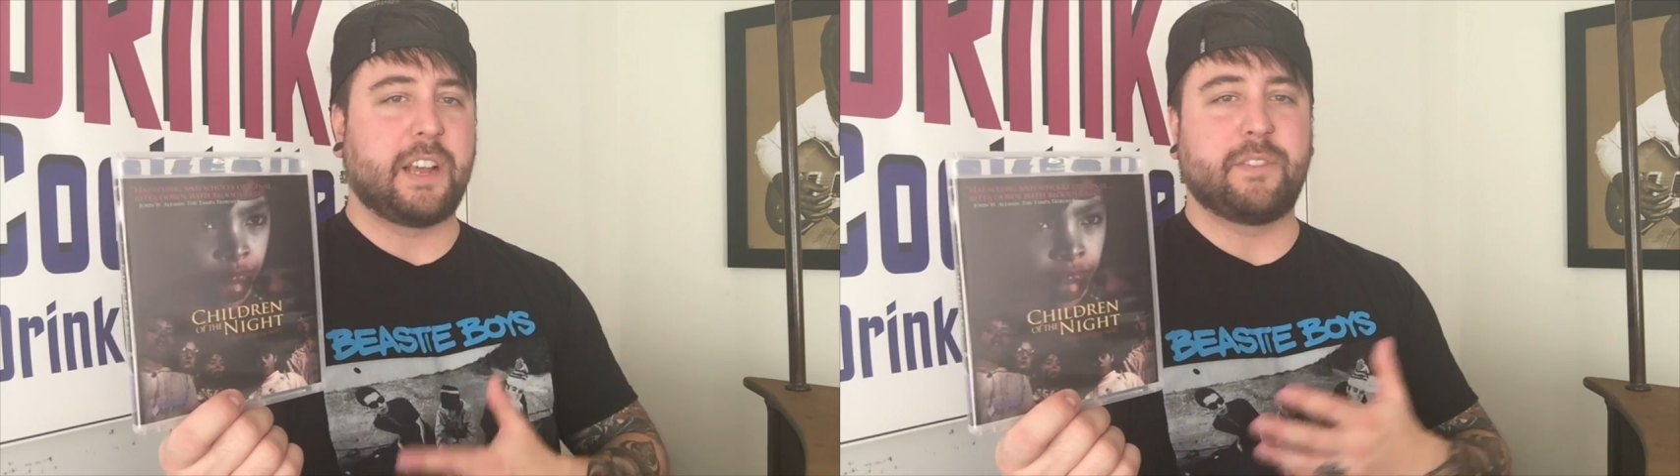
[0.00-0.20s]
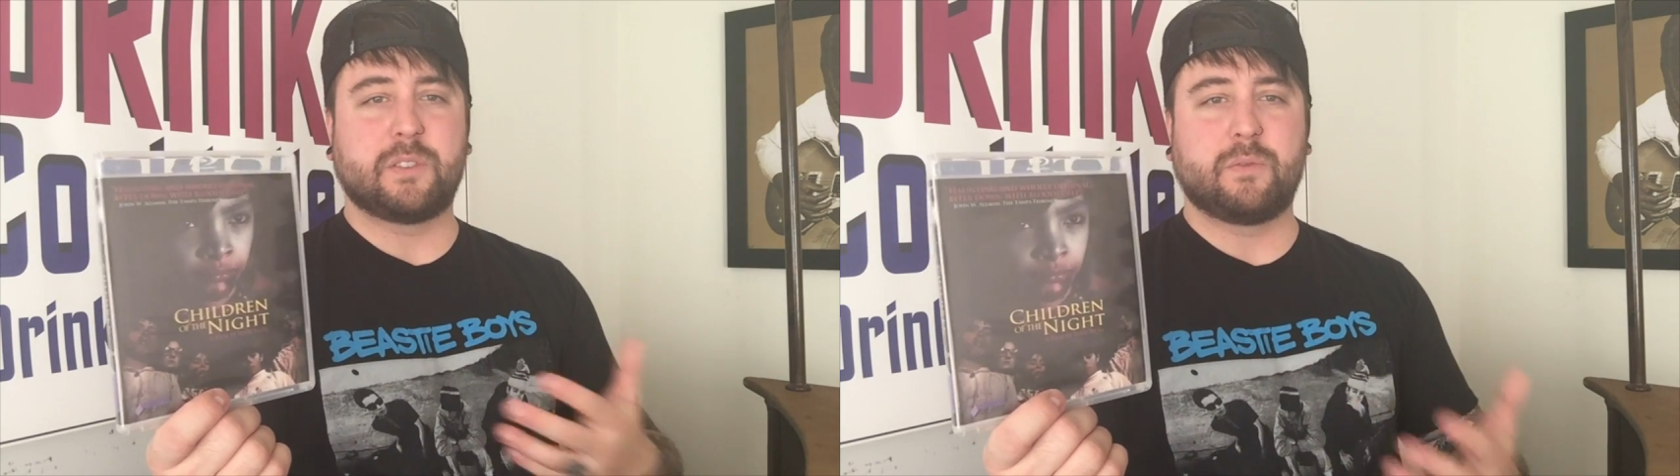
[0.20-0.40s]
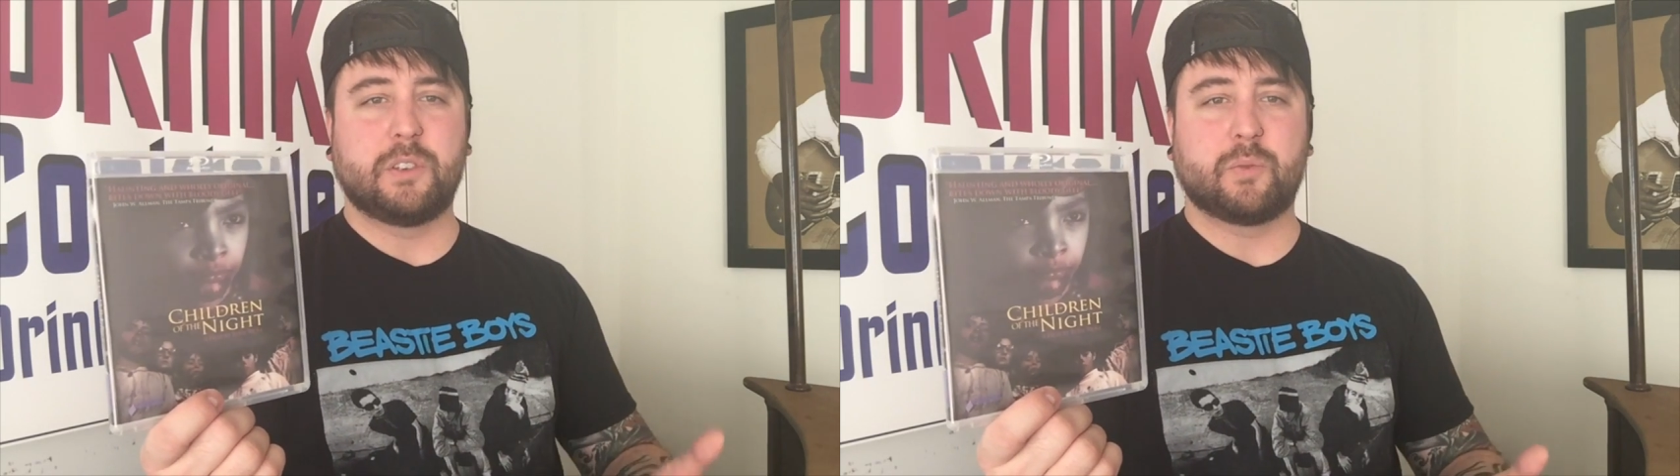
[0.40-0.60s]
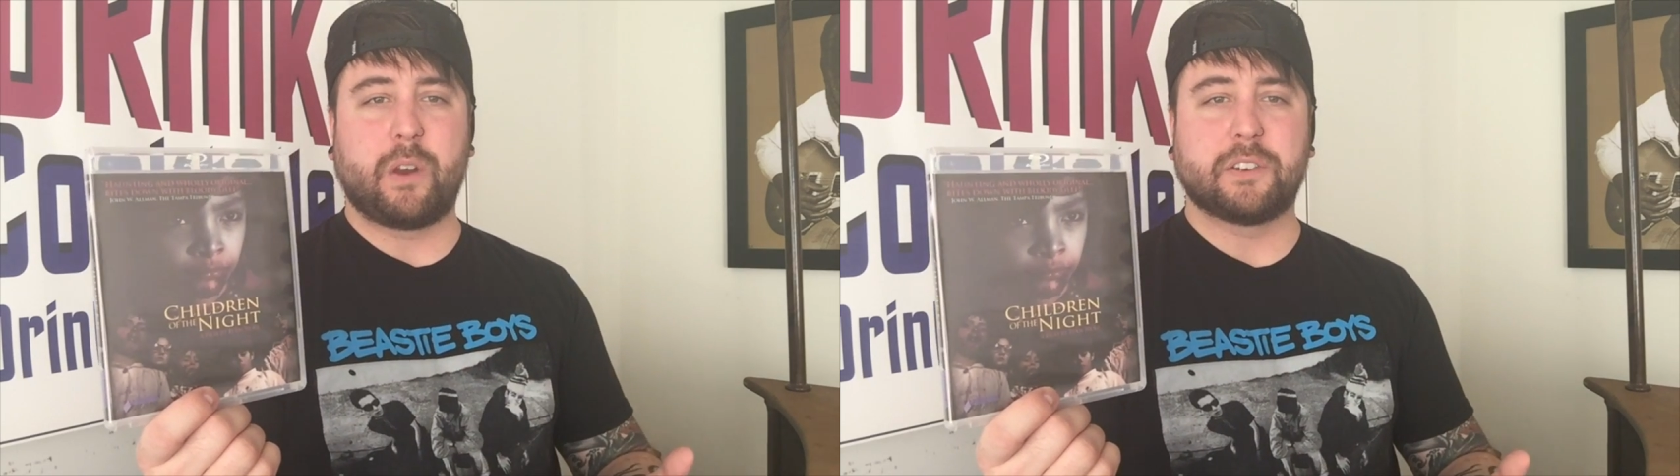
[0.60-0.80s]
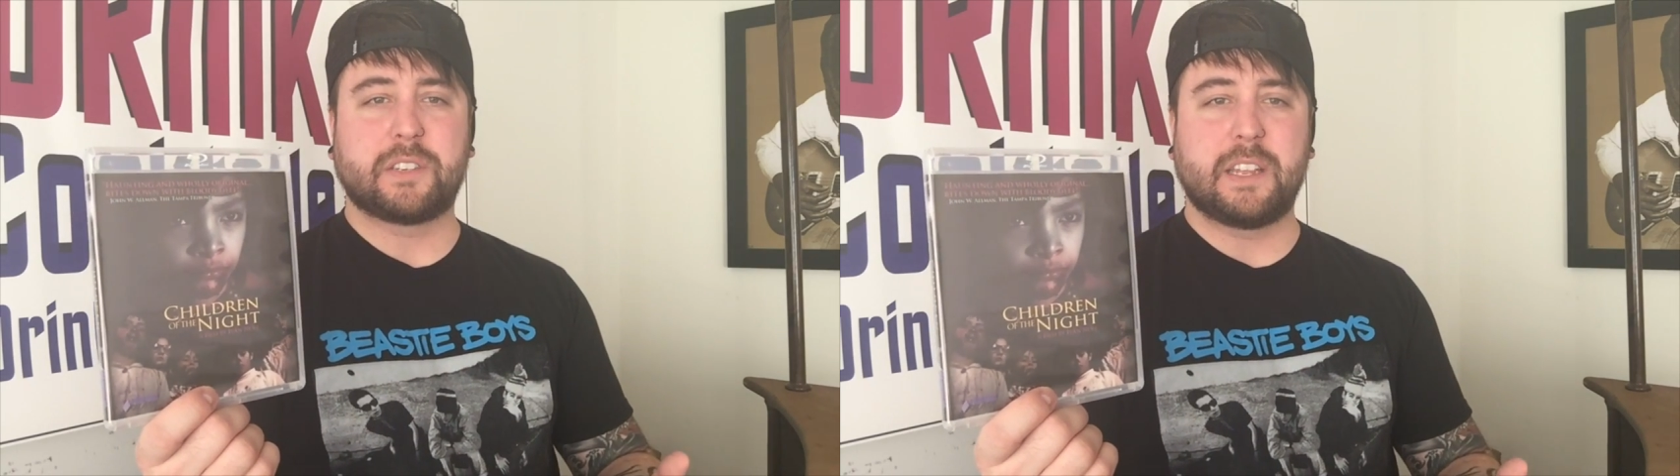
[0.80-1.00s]
have this
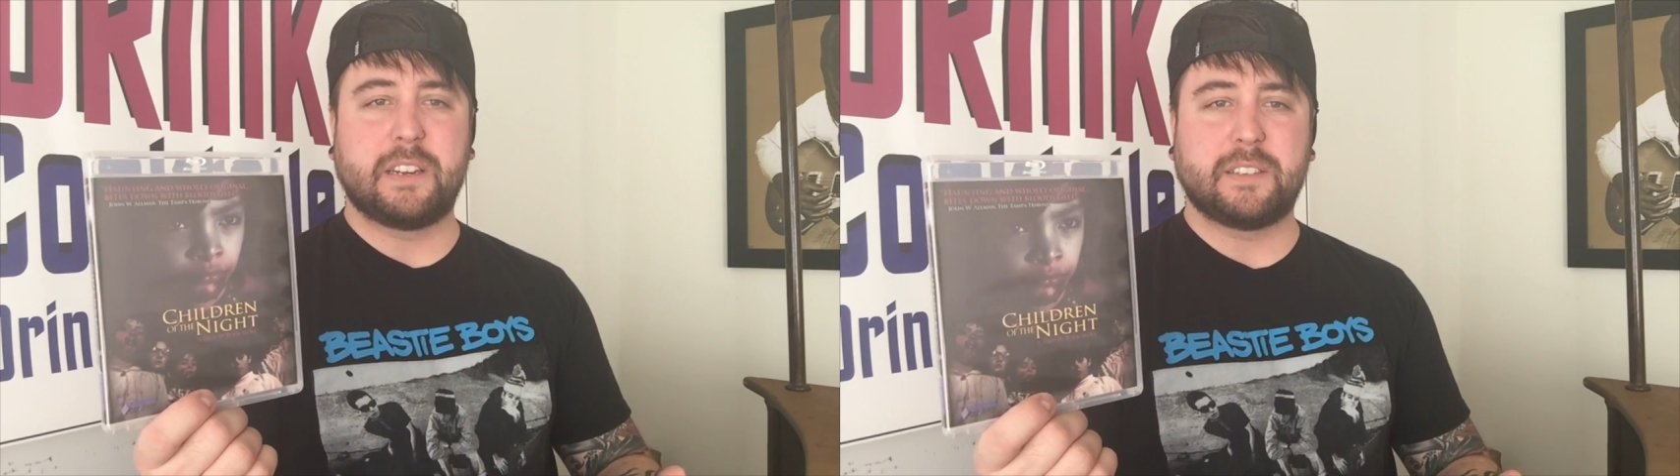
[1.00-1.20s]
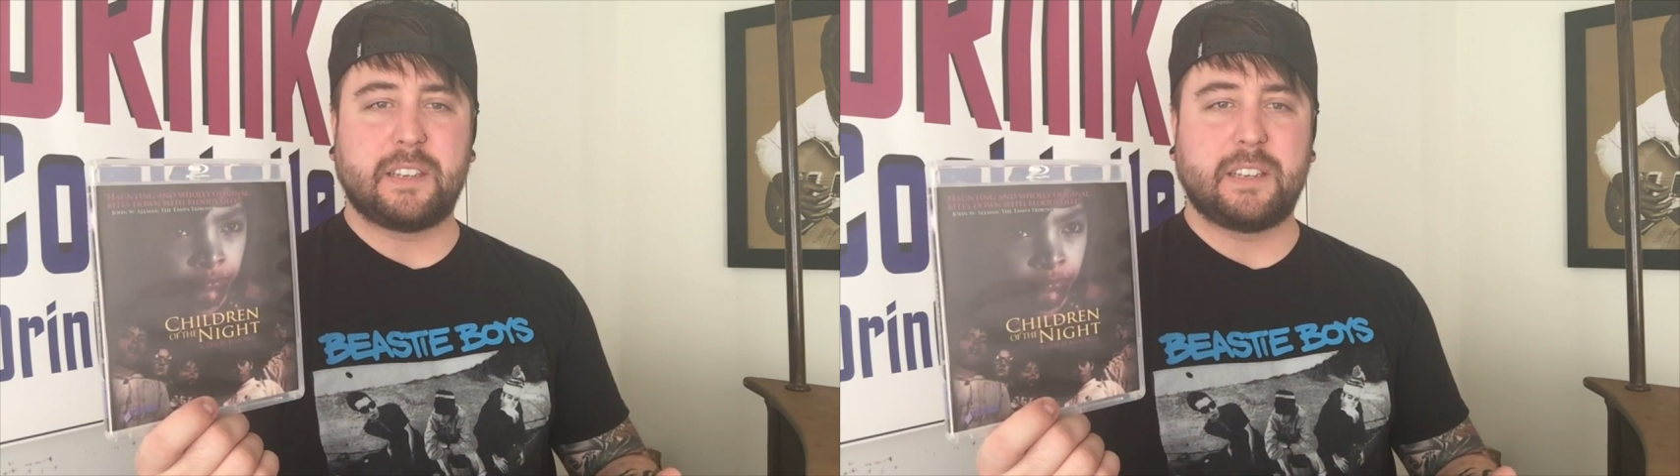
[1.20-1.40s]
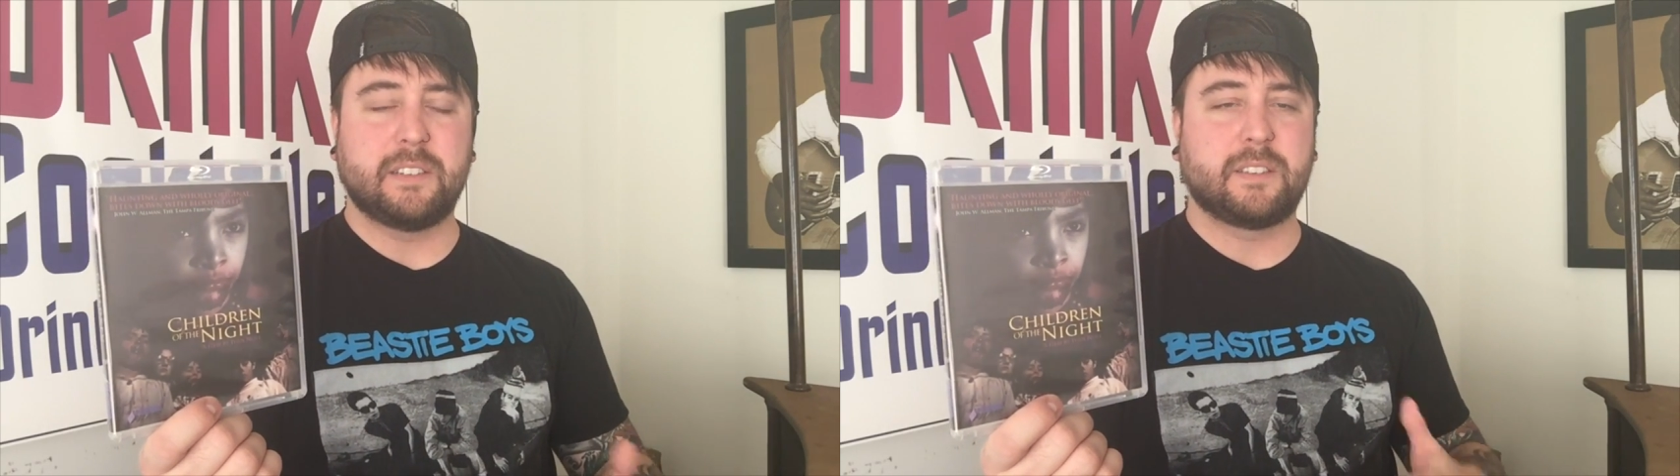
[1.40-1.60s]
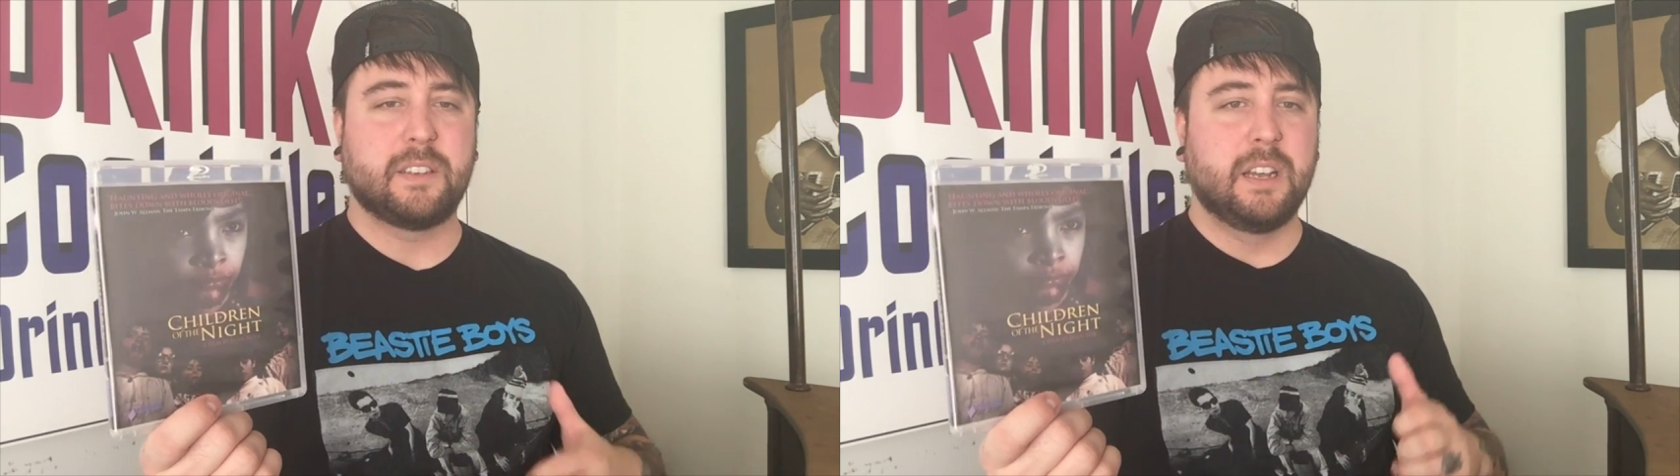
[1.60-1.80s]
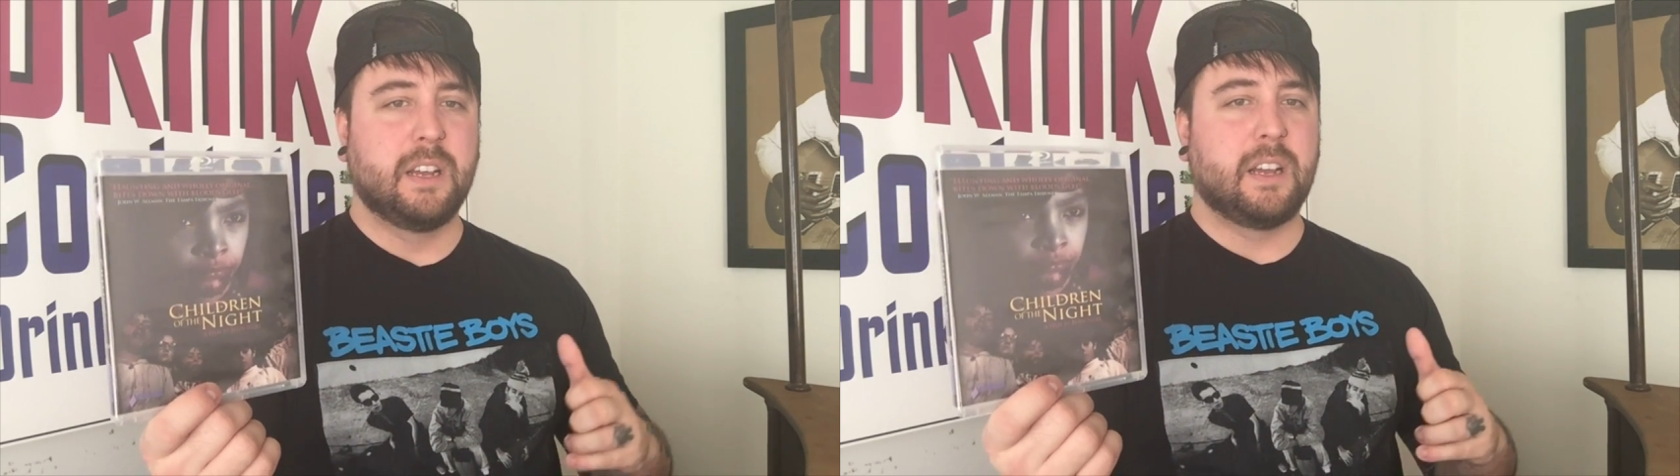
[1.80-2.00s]
rare skin disease.